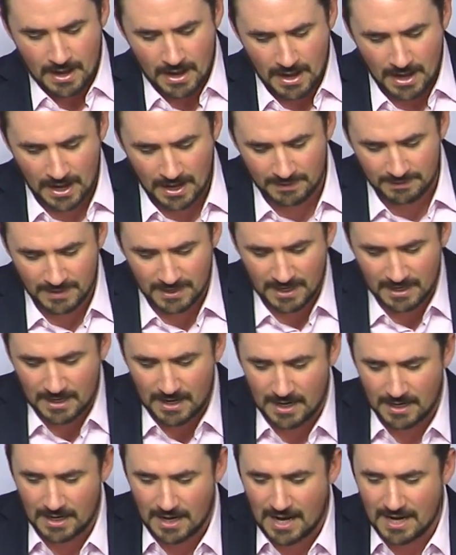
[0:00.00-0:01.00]
uh, that I,
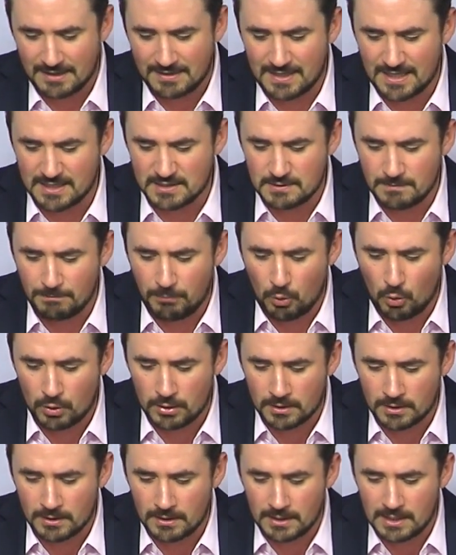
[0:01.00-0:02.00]
I, I, think is
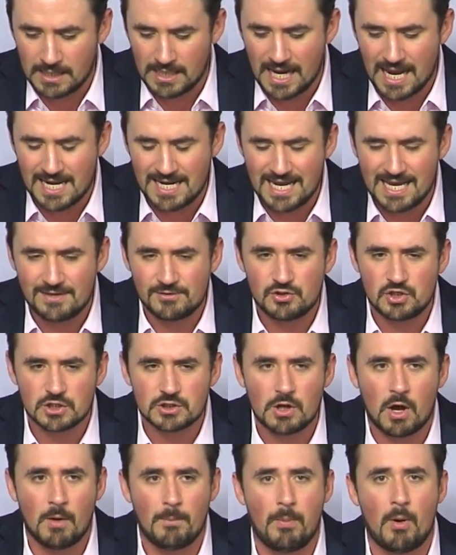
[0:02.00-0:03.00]
important and it's just
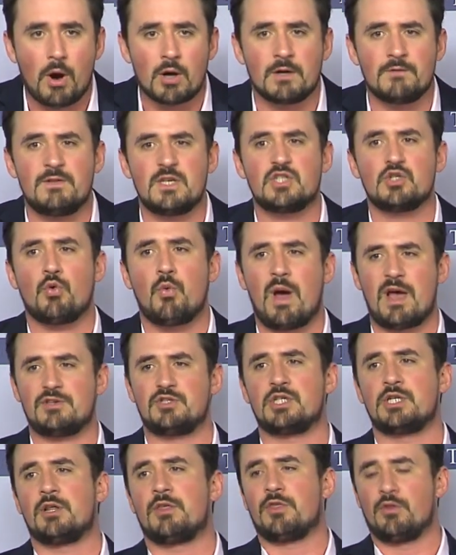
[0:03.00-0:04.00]
all part of this
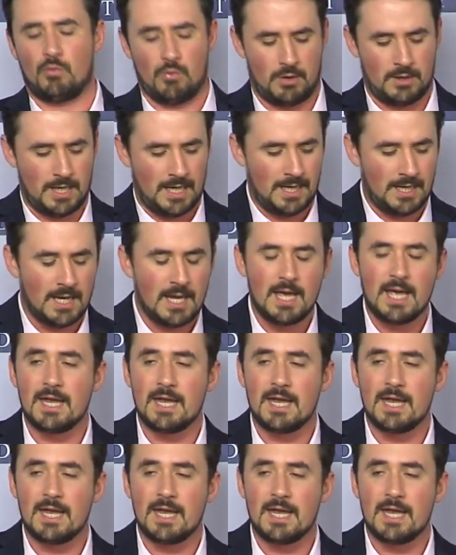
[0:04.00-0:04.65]
question authority